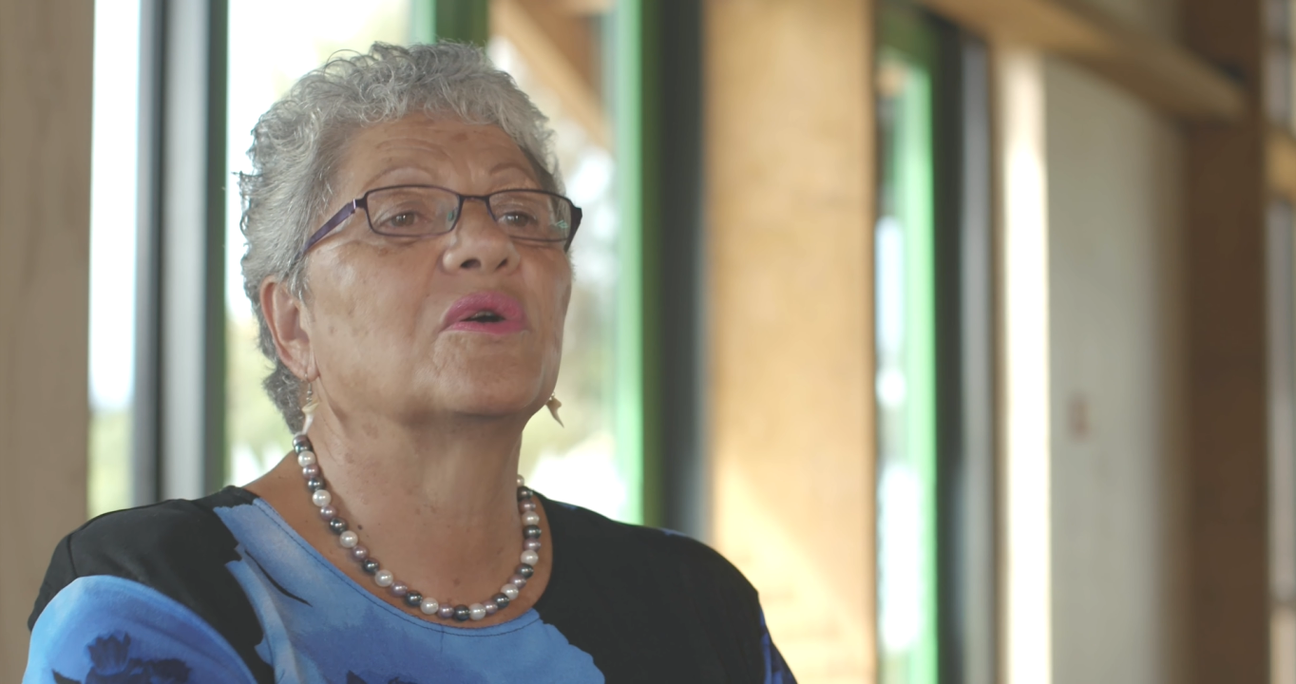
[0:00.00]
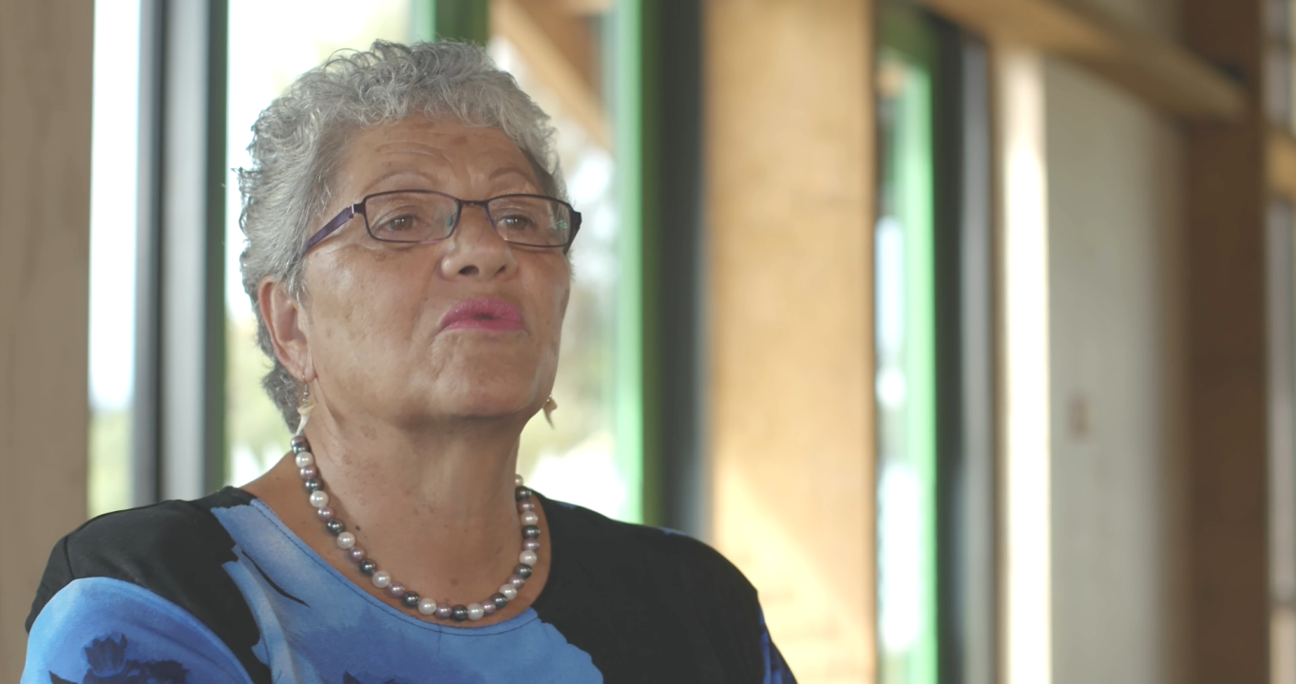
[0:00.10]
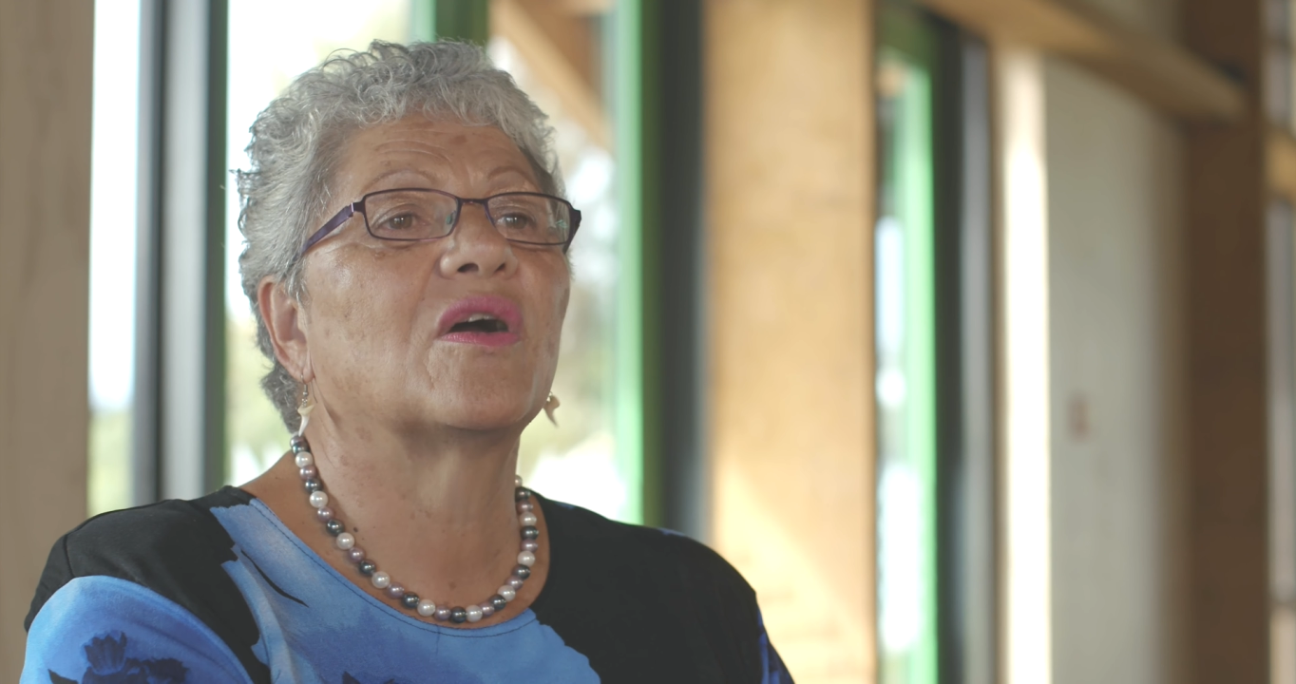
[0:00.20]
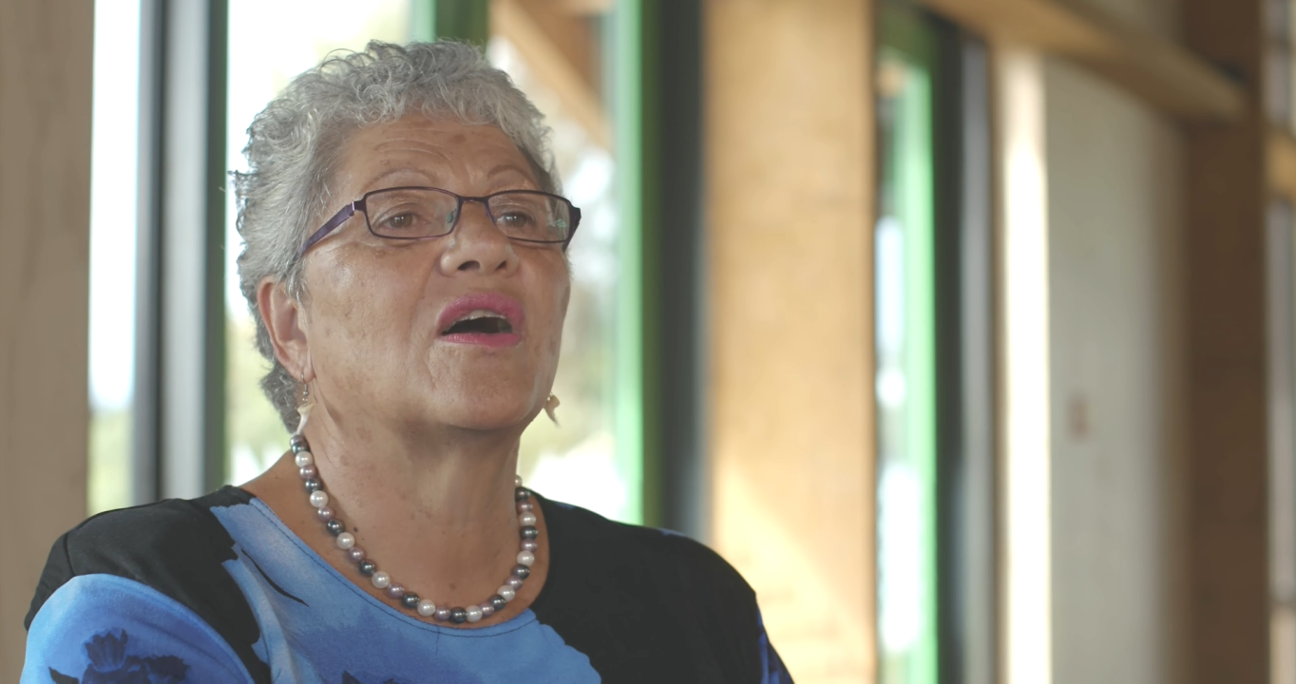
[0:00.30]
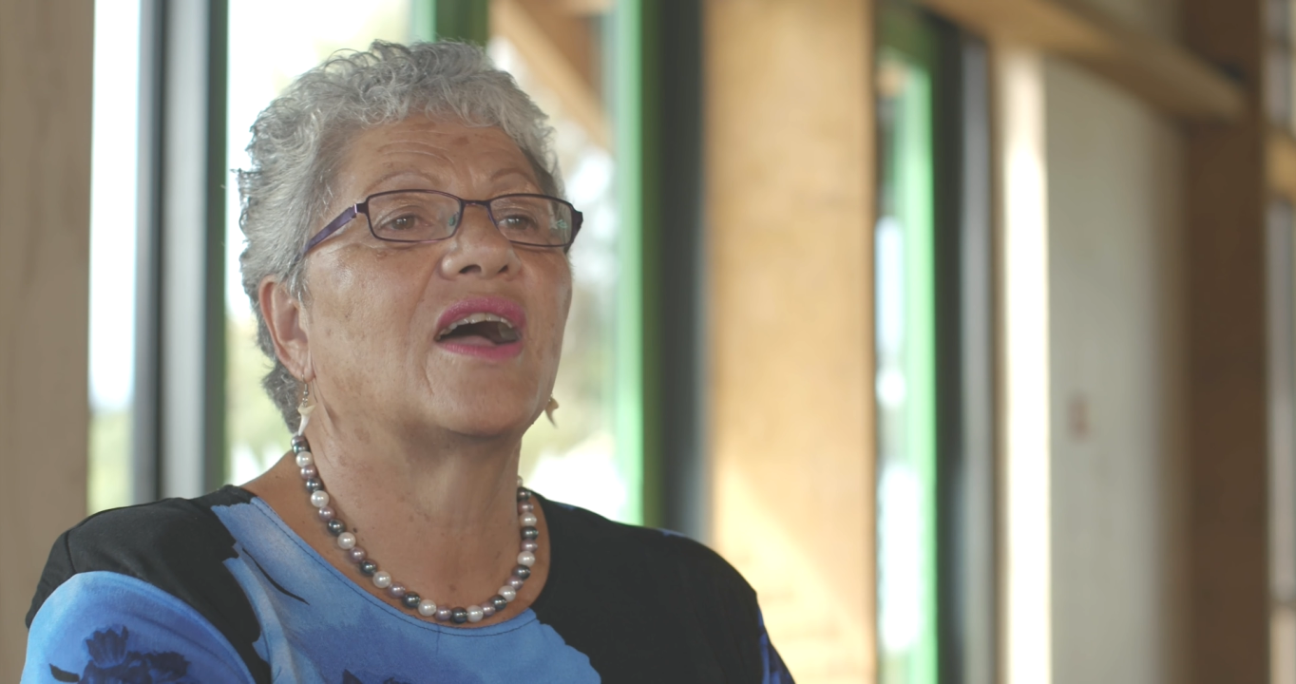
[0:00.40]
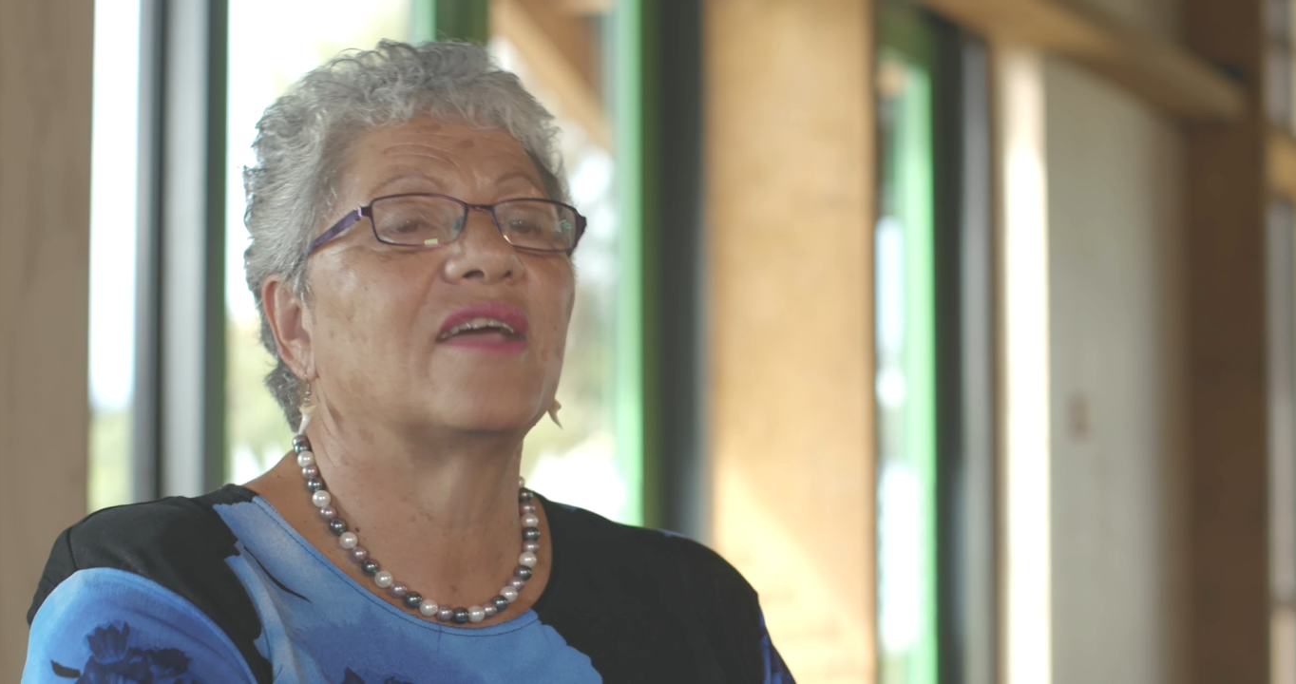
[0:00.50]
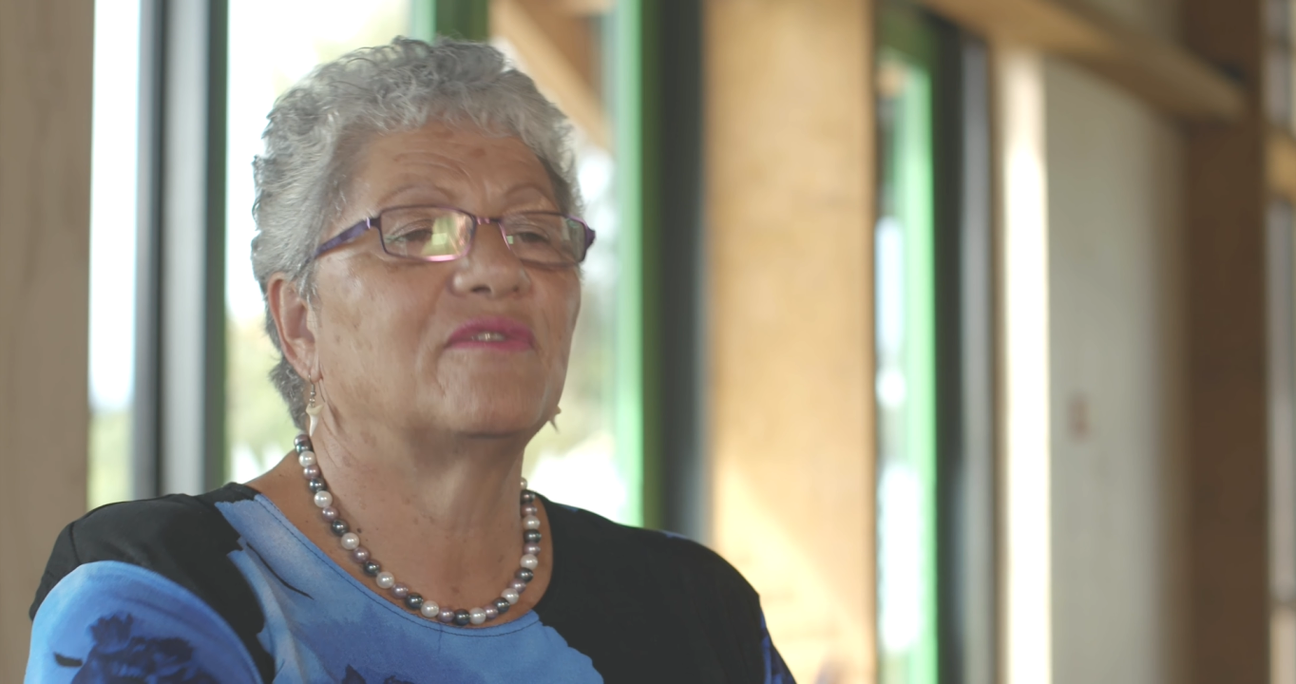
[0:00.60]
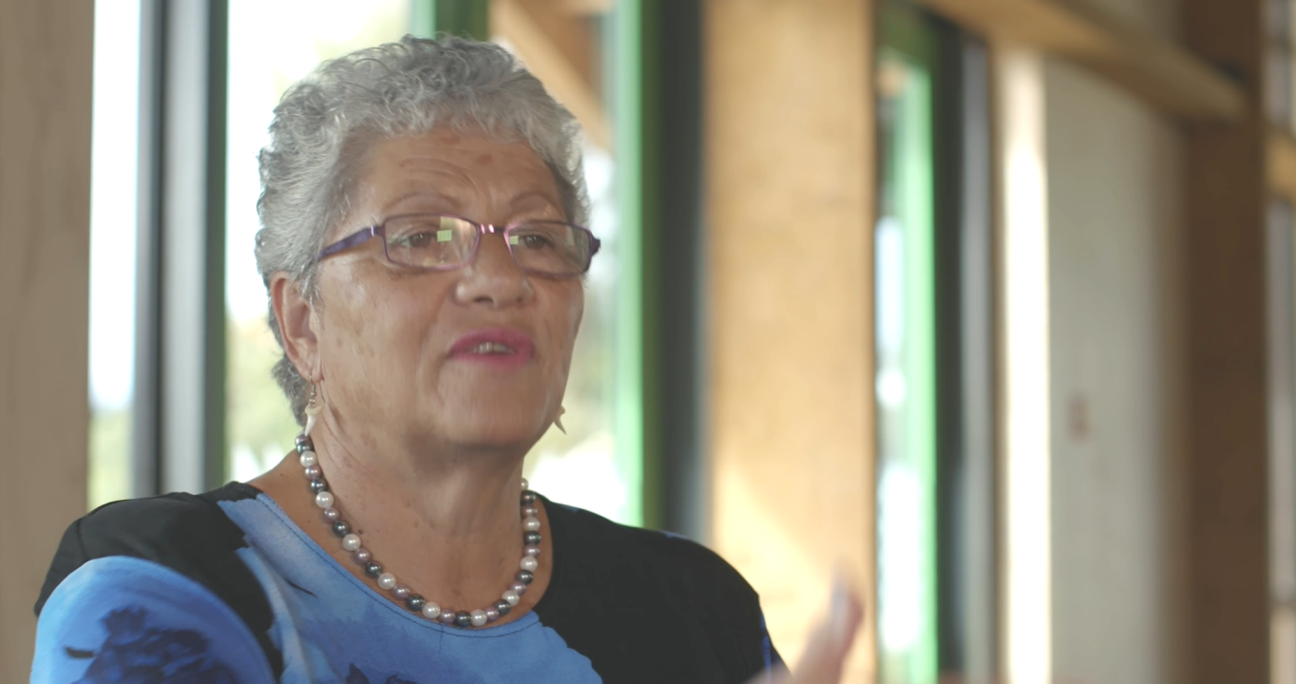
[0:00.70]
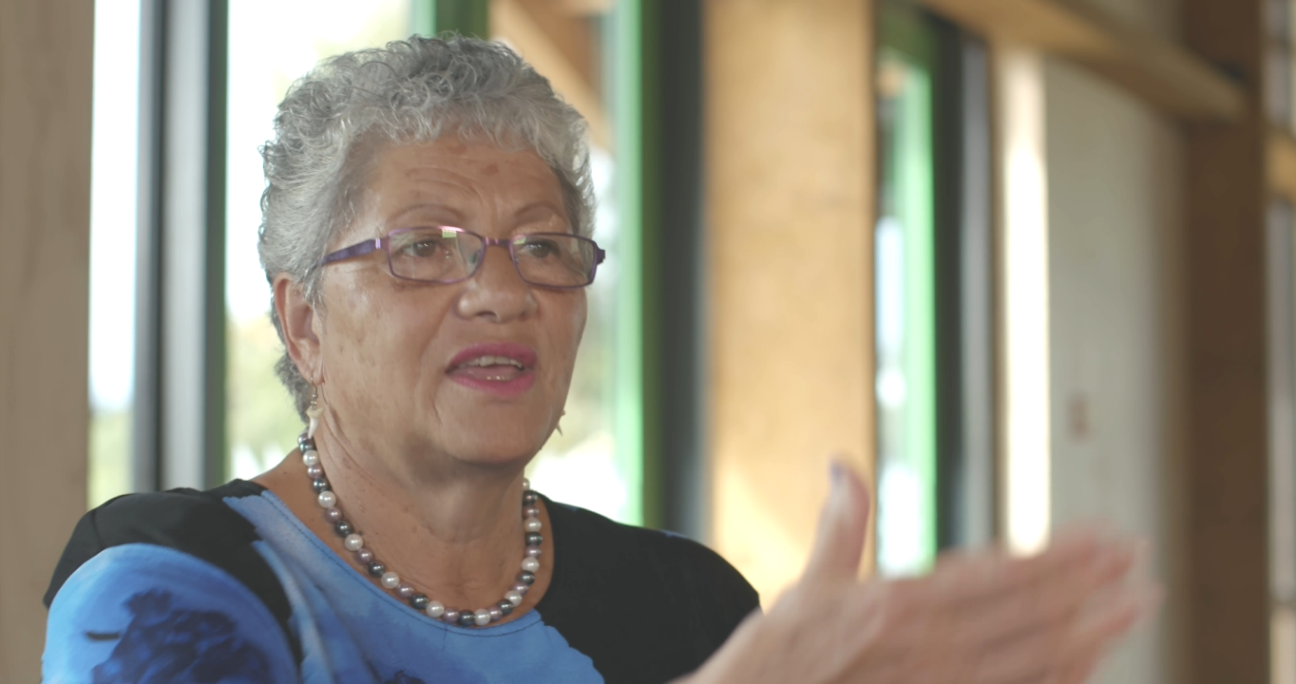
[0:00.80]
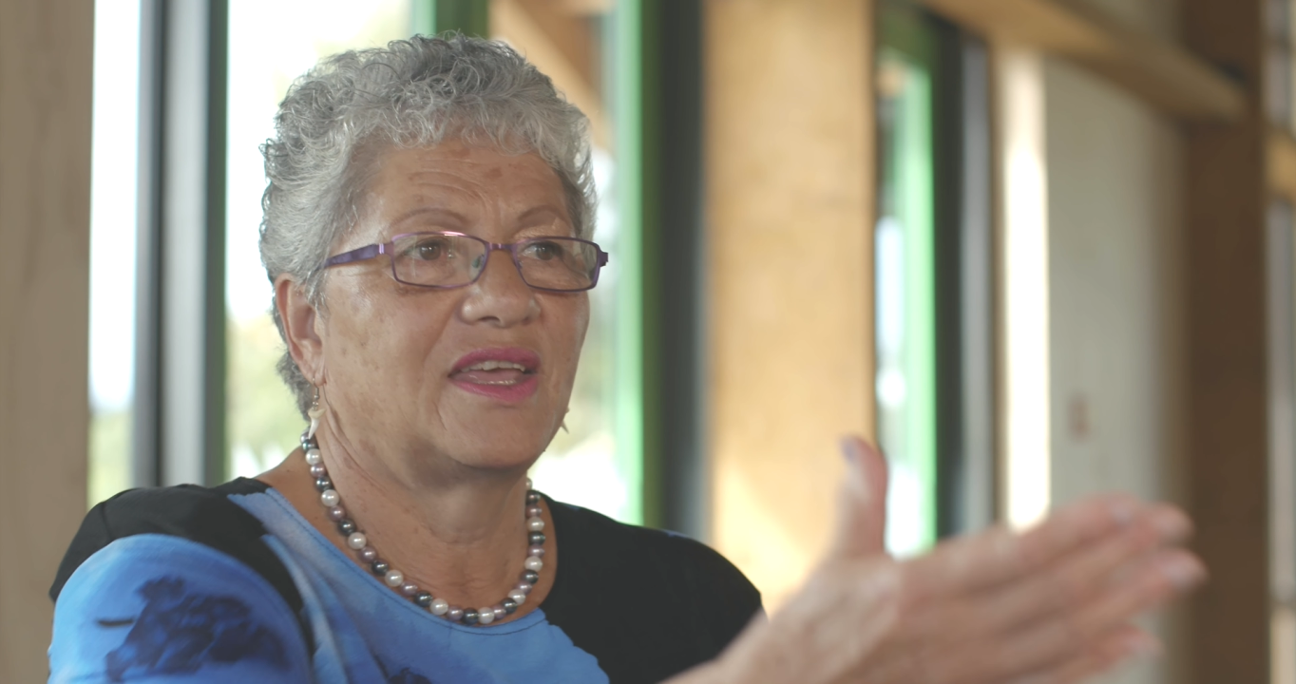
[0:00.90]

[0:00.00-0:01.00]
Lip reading: arrive,